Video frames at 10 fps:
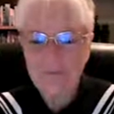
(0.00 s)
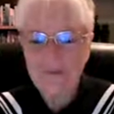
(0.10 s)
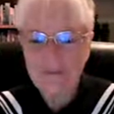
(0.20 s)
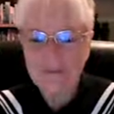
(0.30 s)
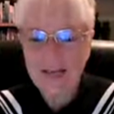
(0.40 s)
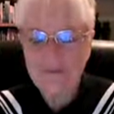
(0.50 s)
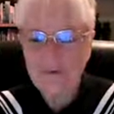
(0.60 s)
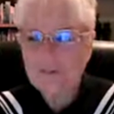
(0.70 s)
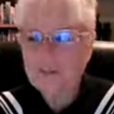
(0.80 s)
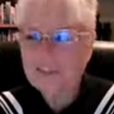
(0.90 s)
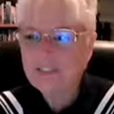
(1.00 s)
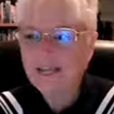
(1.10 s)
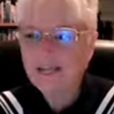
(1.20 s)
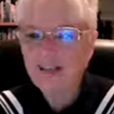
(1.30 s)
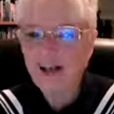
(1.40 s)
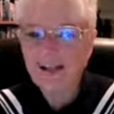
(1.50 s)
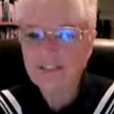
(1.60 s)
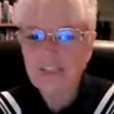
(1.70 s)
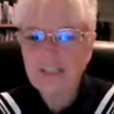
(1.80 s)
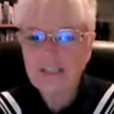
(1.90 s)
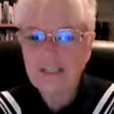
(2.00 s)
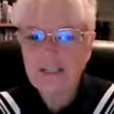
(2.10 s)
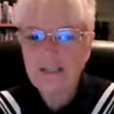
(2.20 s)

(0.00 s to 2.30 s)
with this kind of emerging technology,